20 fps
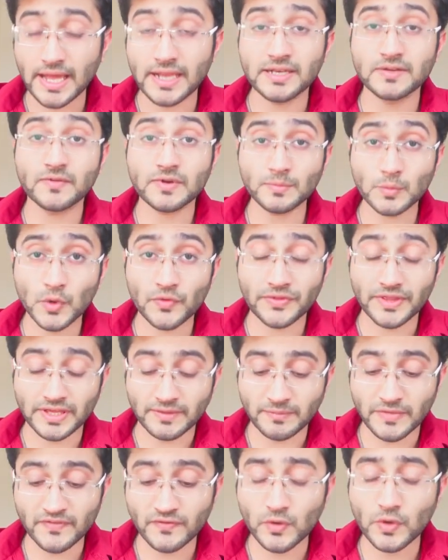And one
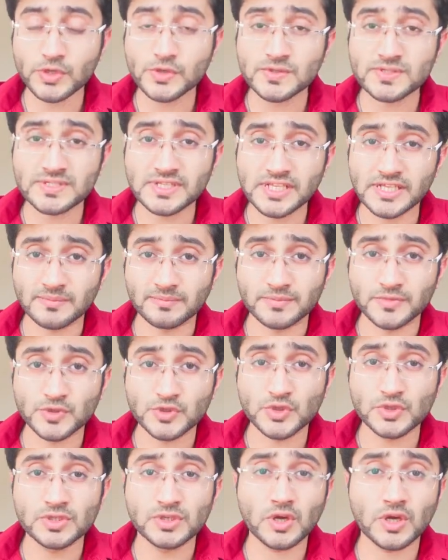more thing: before you
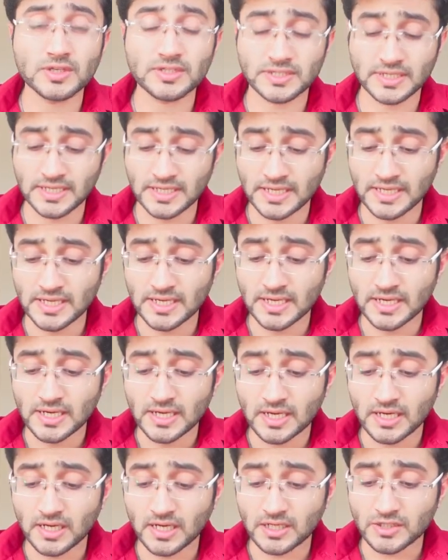sleep, you should
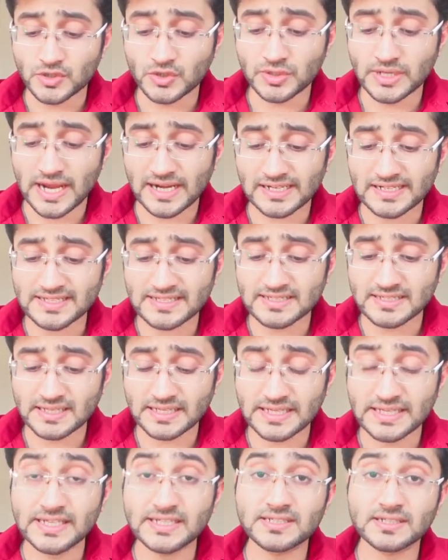at
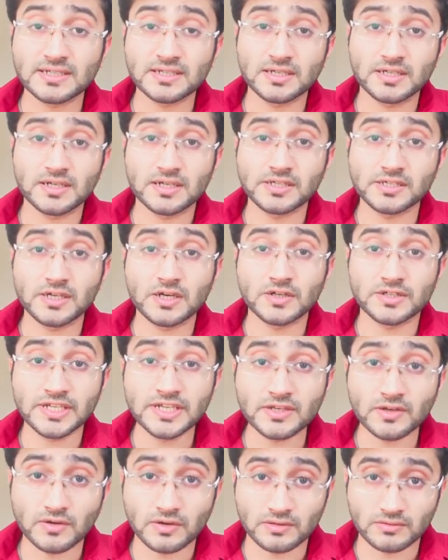least eat
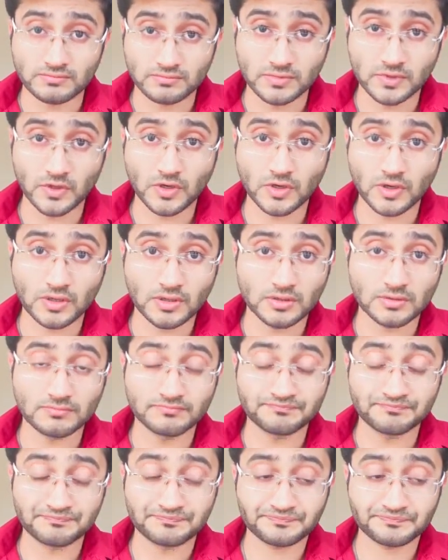your dinner
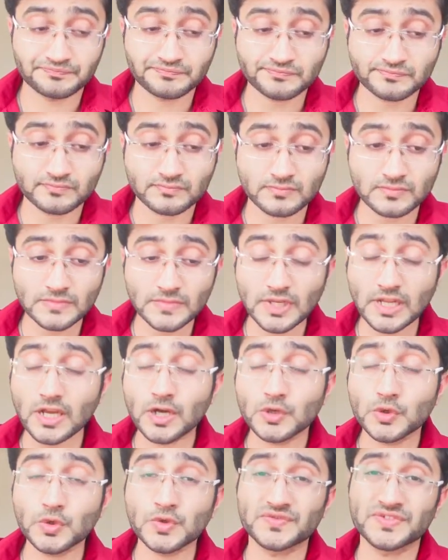or
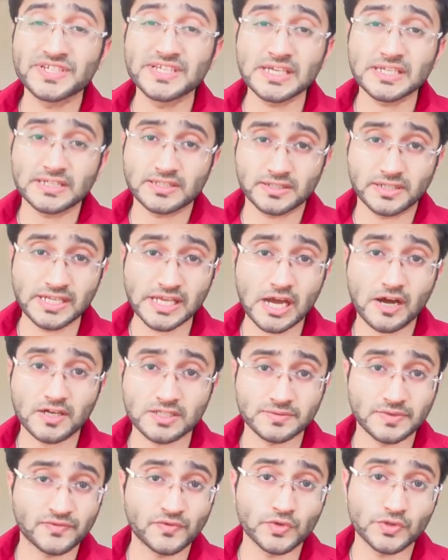2 to
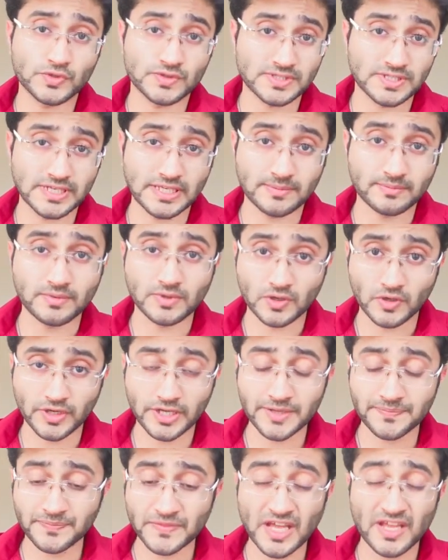3 hours before you sleep.
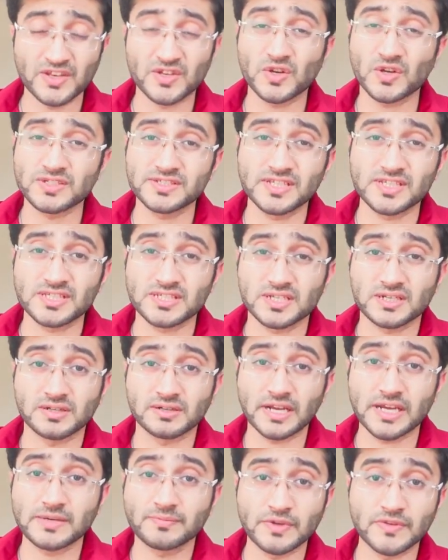Okay, not
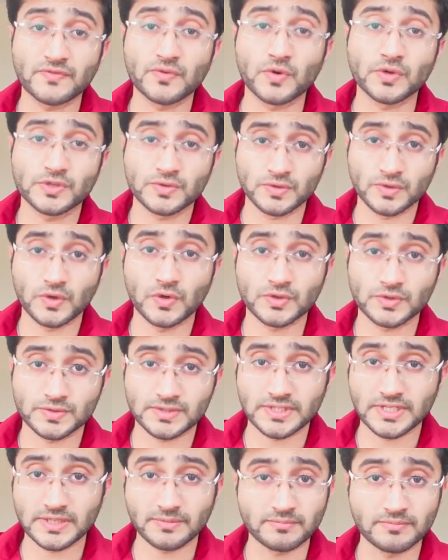just right before you
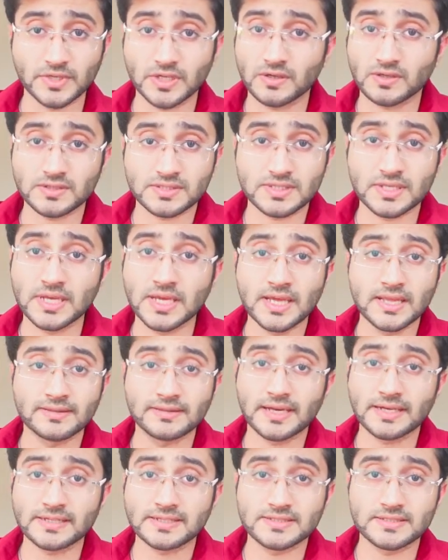go to sleep, because
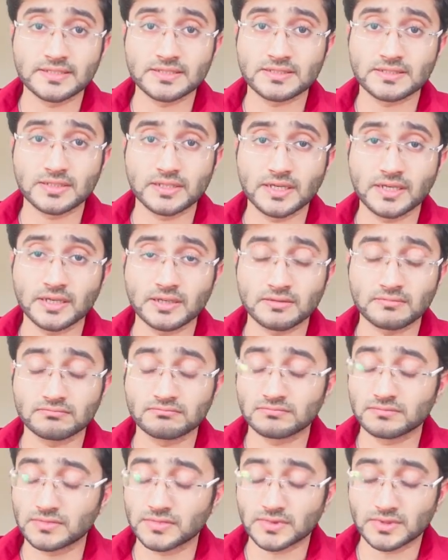that is just
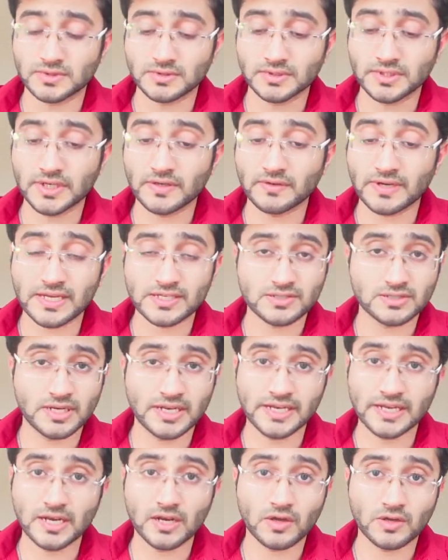
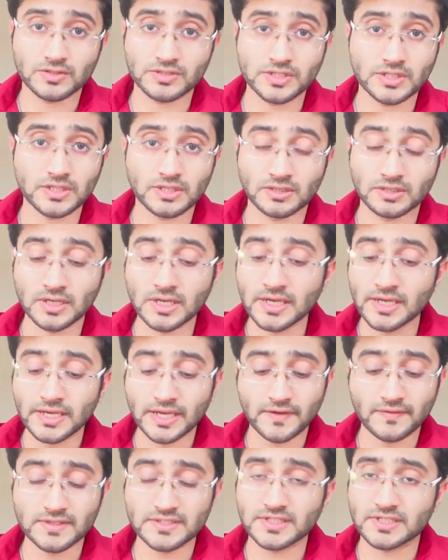irrational and illogical.
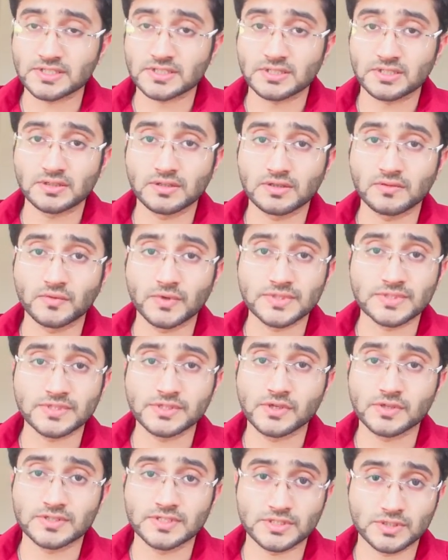It will just
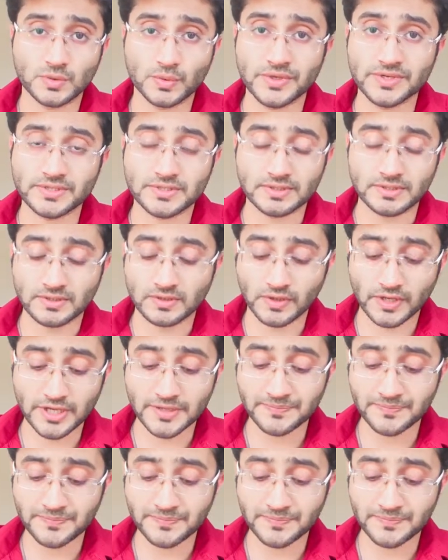worsen your situation.